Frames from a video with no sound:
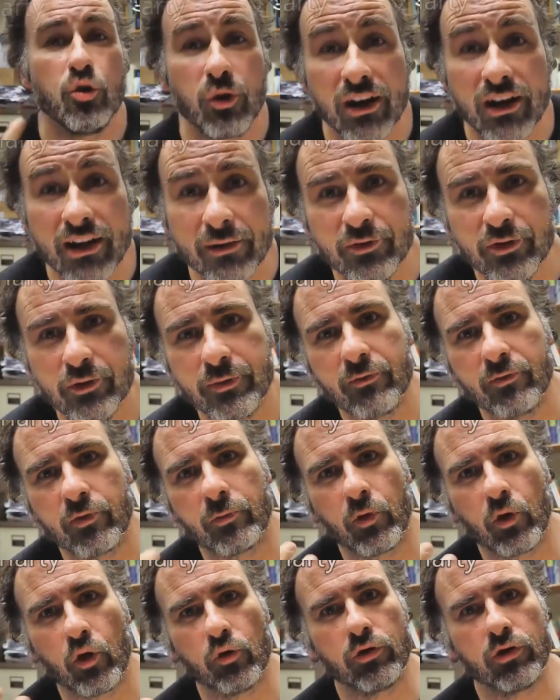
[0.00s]
You claim to be
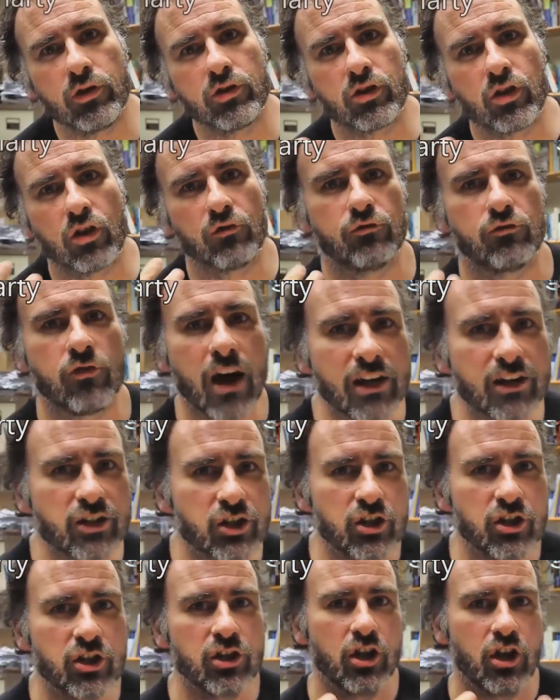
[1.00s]
proponents of
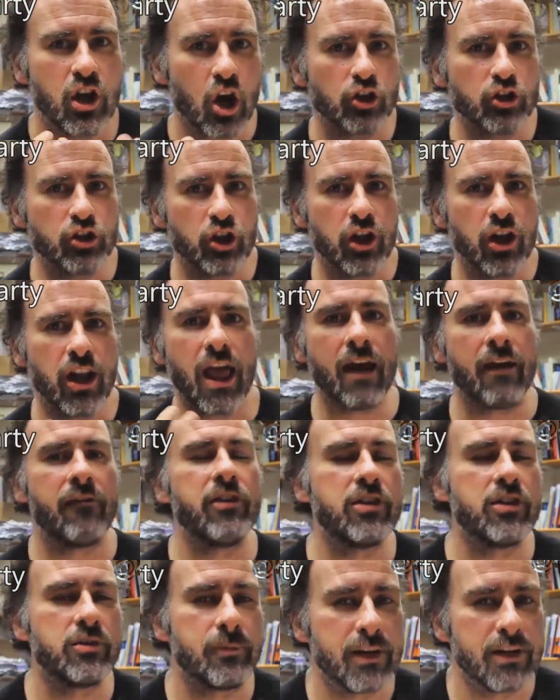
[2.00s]
rational, logical,
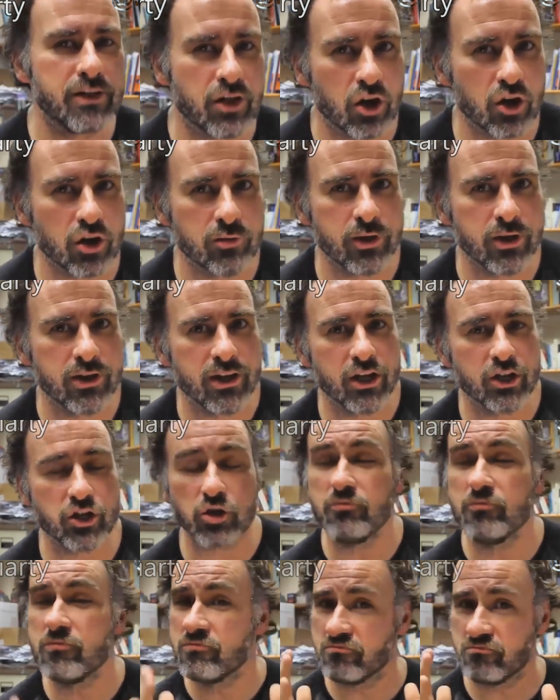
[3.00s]
evidence-based
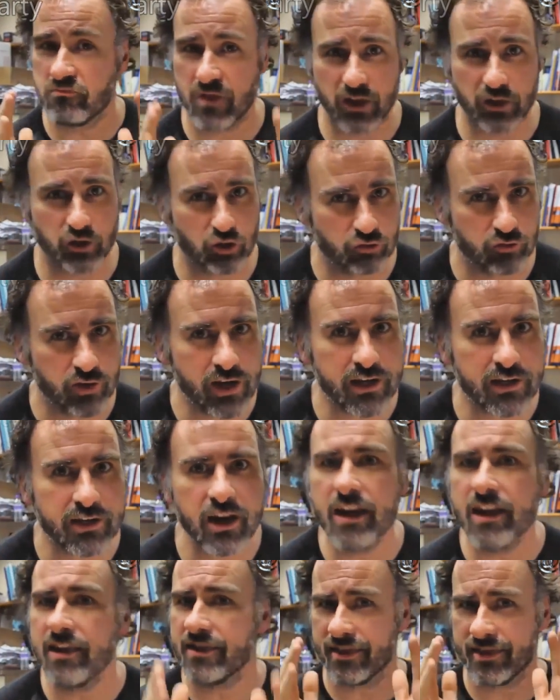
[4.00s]
argumentation. That's
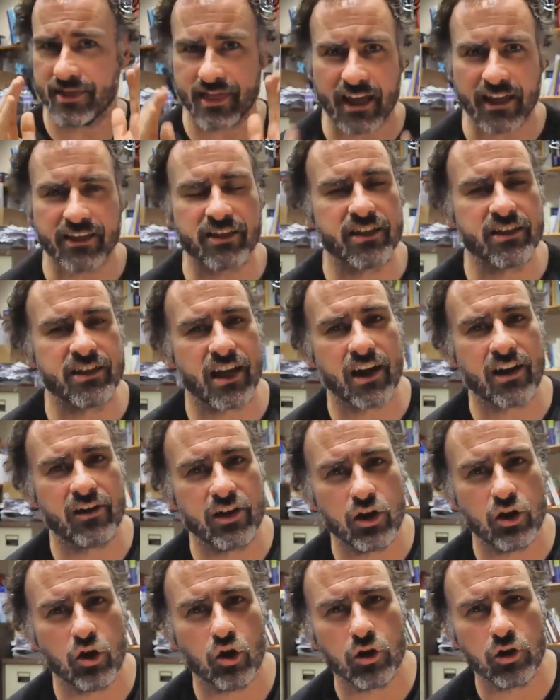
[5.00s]
great. That's
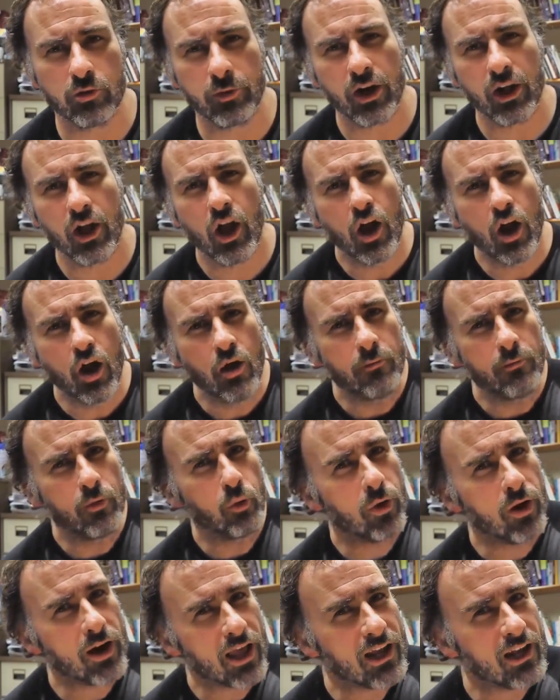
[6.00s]
entirely laudable.
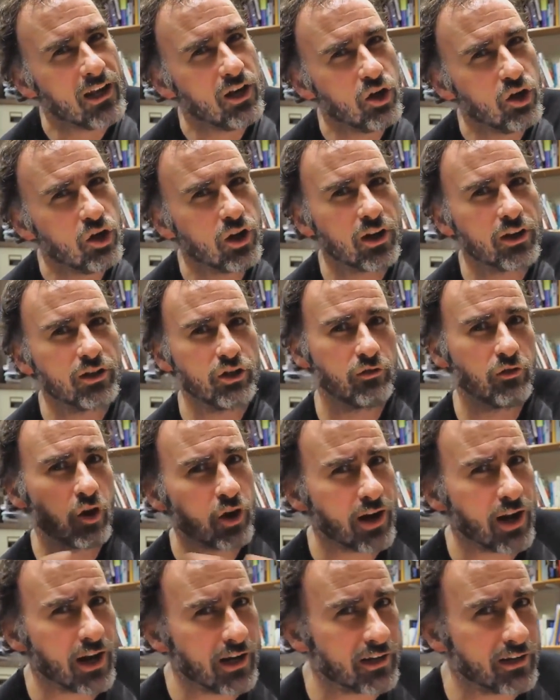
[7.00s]
But when I look at your
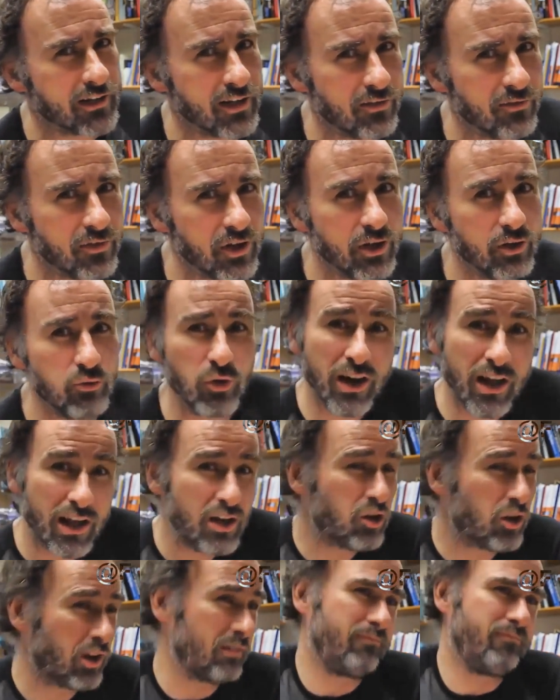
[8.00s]
online activity, when
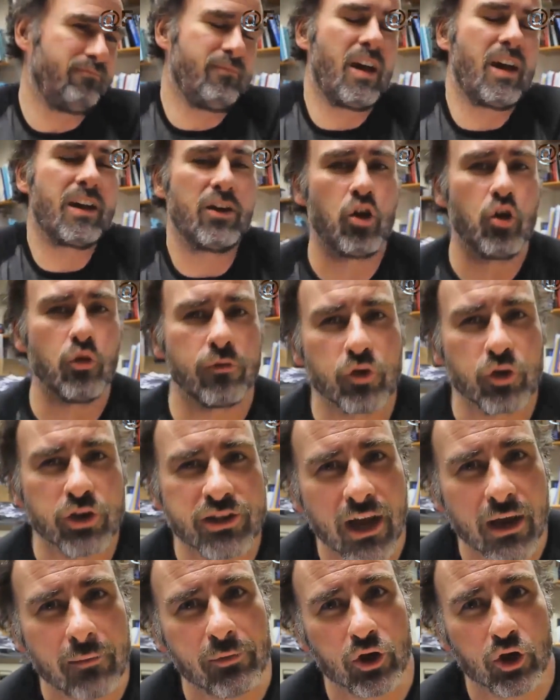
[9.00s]
I look at, I don't know, for
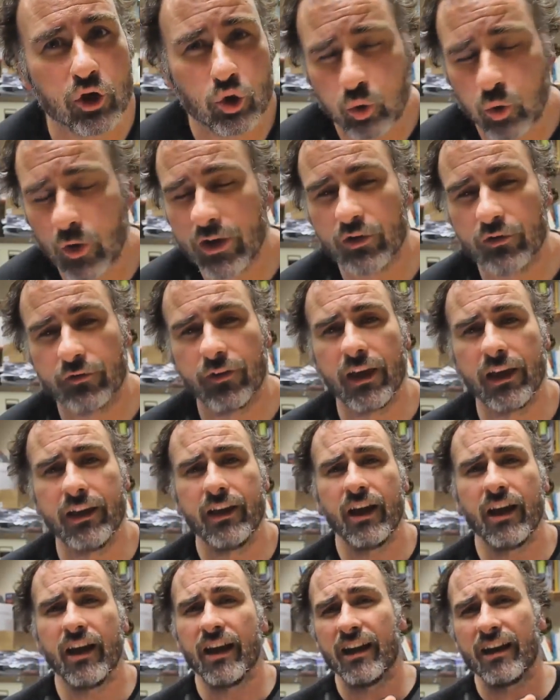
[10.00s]
example, your Twitter
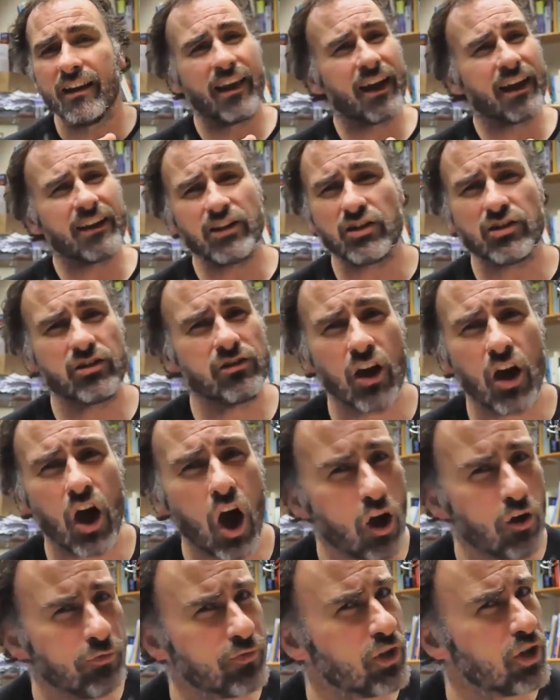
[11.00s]
feed, that's
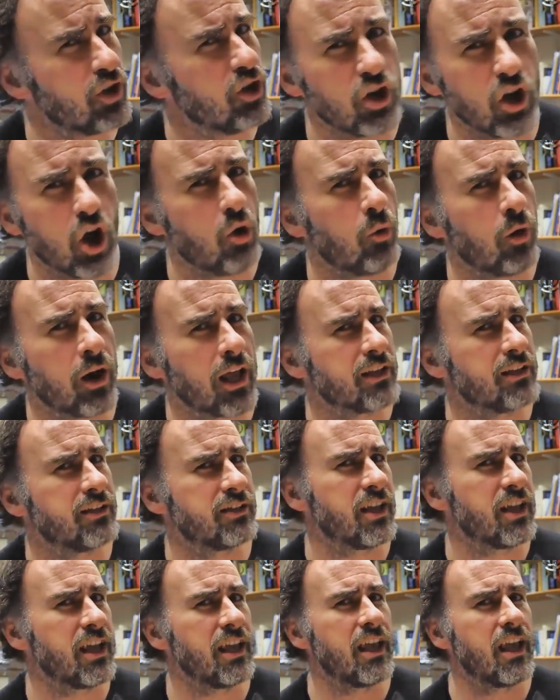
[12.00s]
often not what I
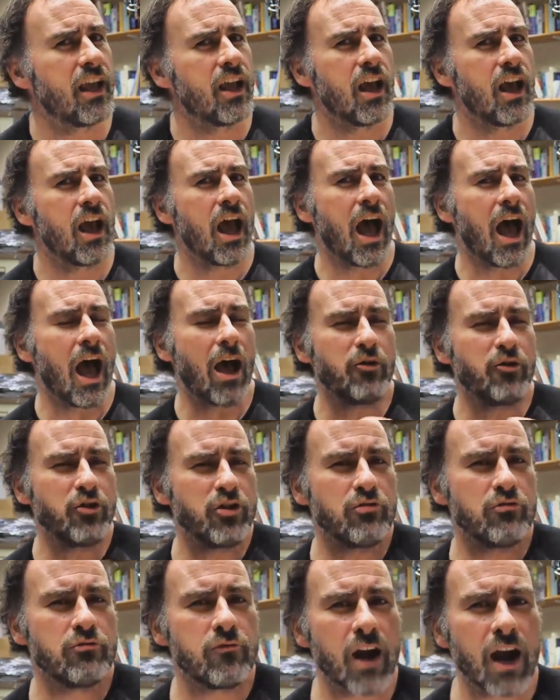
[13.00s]
see. How
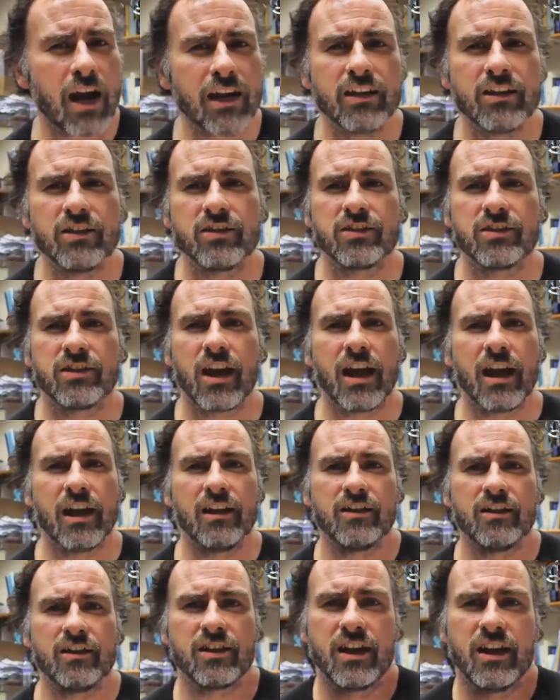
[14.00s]
do you
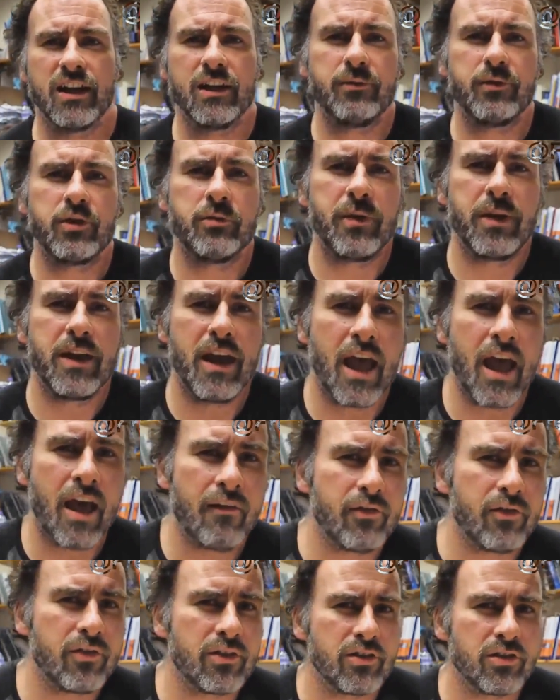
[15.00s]
reconcile this claim to be
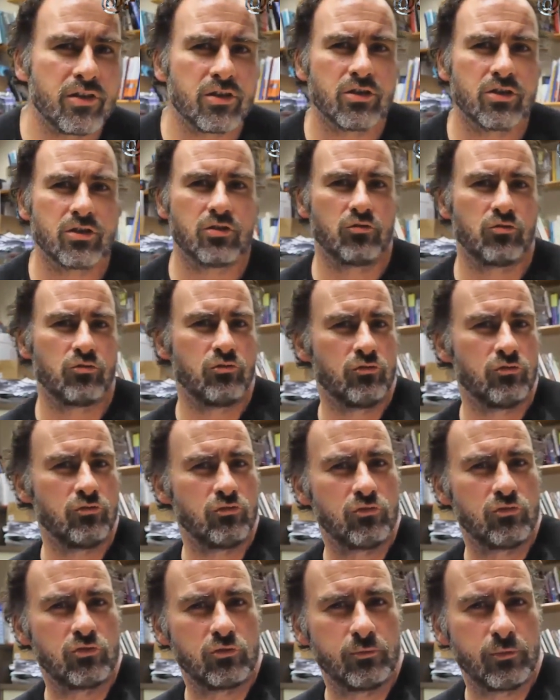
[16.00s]

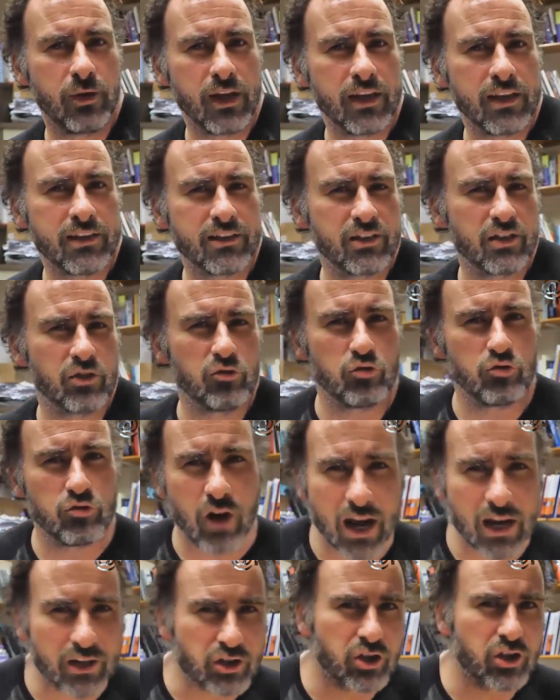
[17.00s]
evidence-based
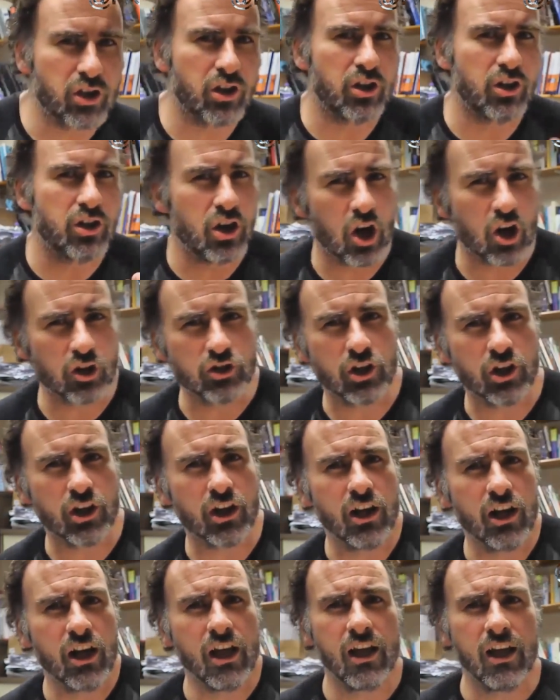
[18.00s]
and rational and
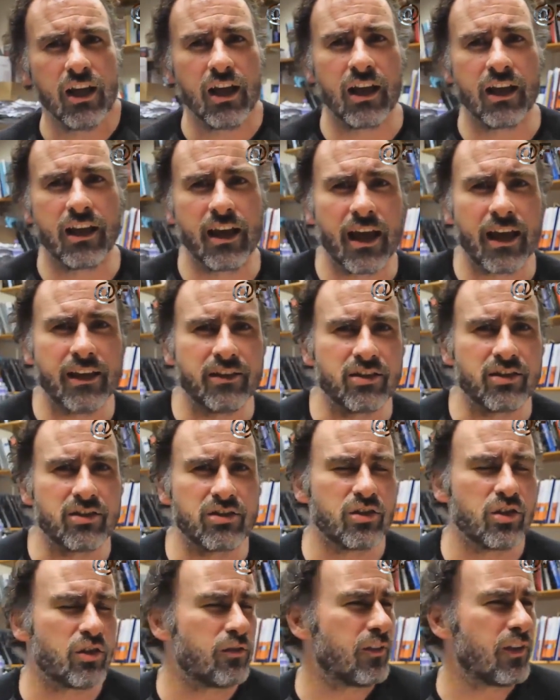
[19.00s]
logical
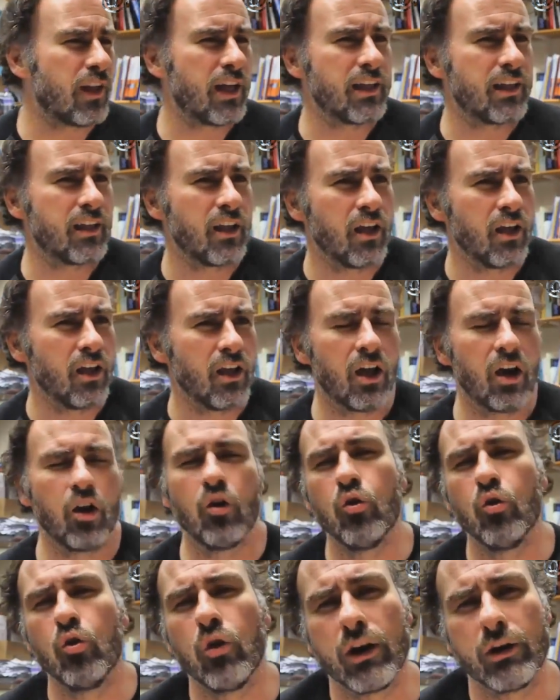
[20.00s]
against stuff like,
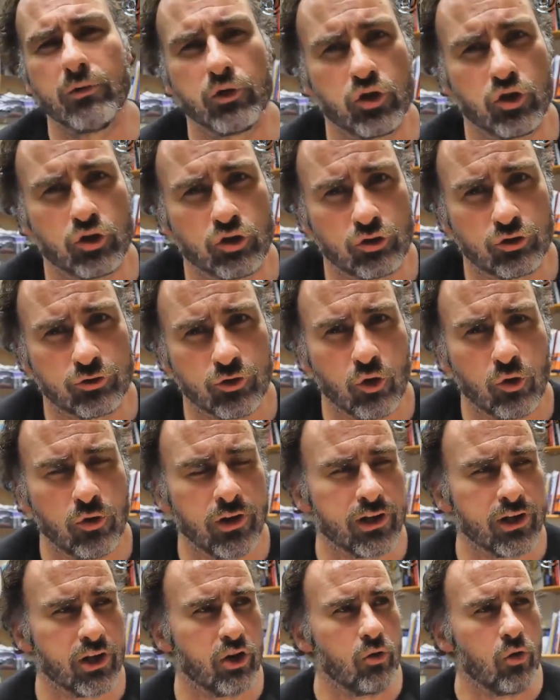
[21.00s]
oh, I was just
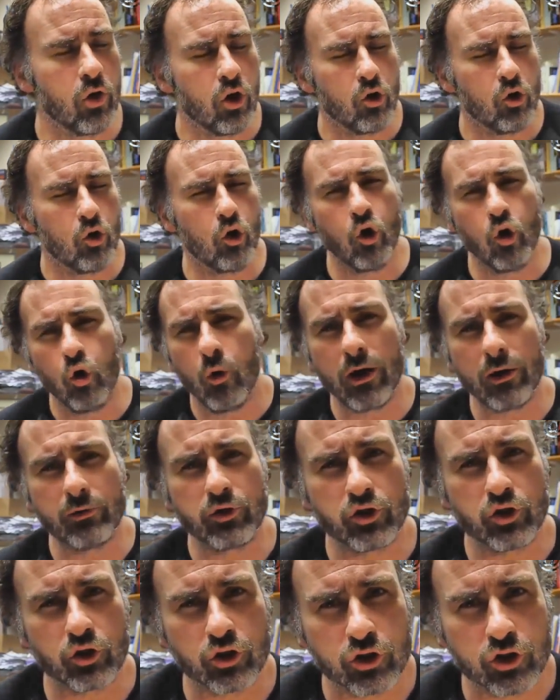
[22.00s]
trolling you, oh, I
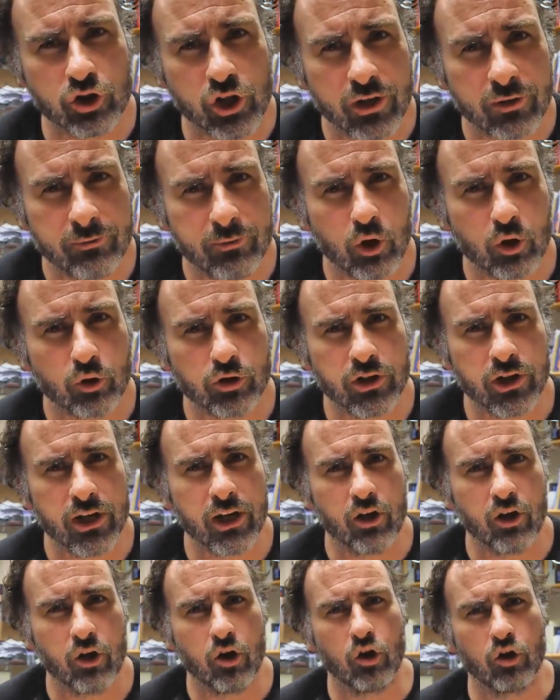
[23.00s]
was just
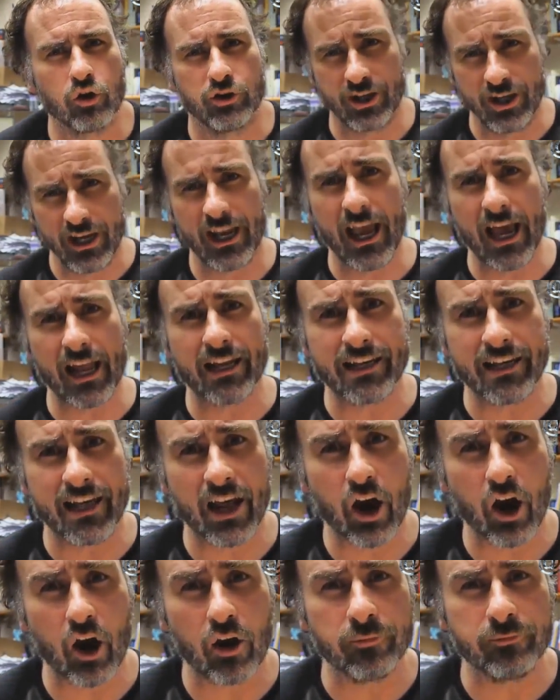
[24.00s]
shitposting, or
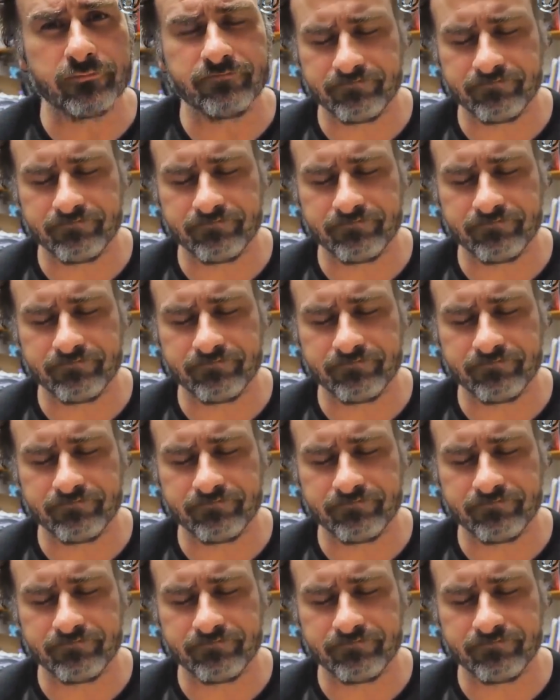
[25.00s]
TLDR?